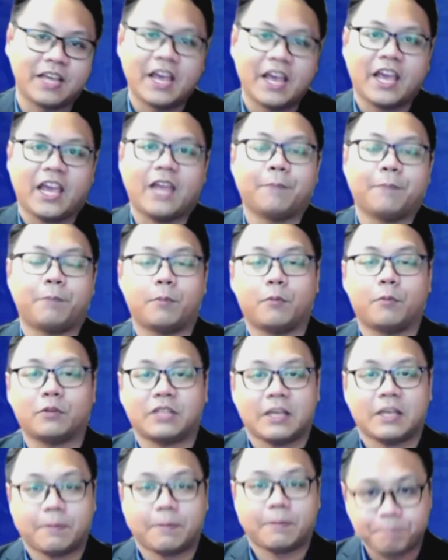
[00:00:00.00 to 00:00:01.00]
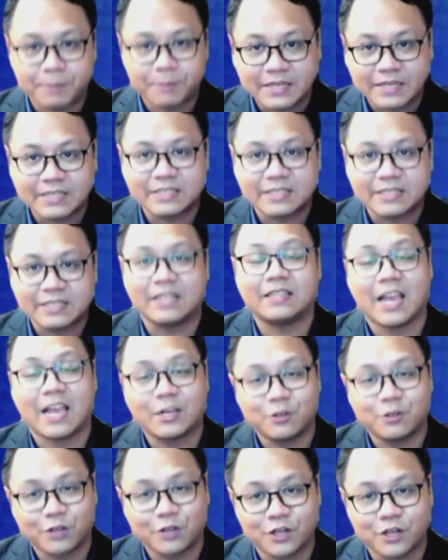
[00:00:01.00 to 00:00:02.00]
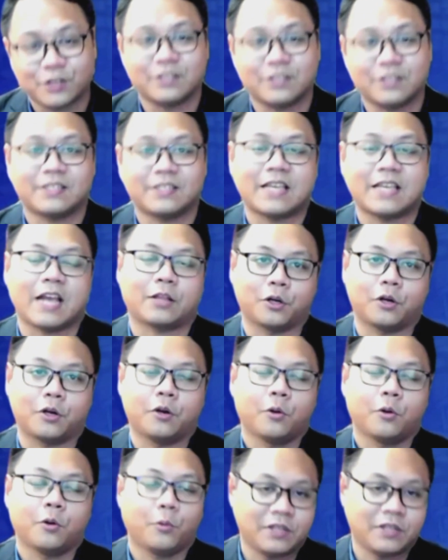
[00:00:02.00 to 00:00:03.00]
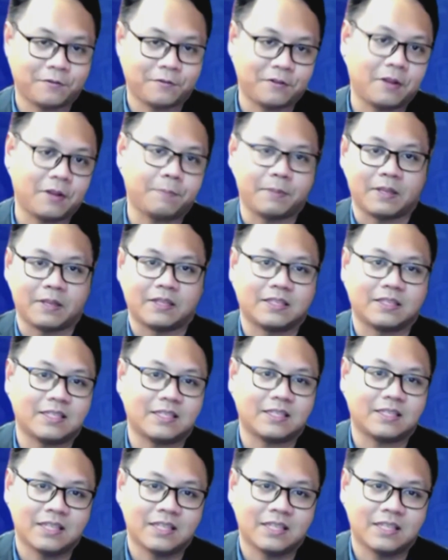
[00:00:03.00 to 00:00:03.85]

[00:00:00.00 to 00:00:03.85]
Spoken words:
in promoting peace in the education sector within the Philippines.